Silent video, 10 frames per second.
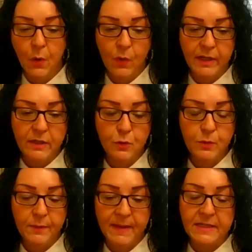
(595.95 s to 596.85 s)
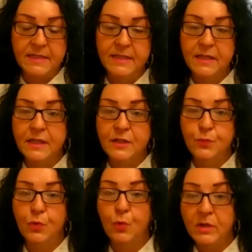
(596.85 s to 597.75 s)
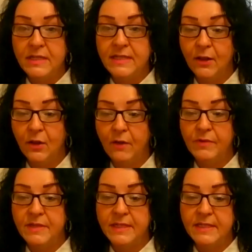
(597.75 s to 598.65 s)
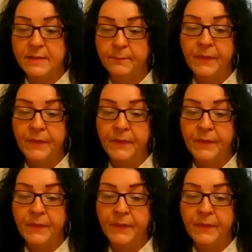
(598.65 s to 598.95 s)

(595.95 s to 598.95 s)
what I do with Maxil is we'll go into dental offices,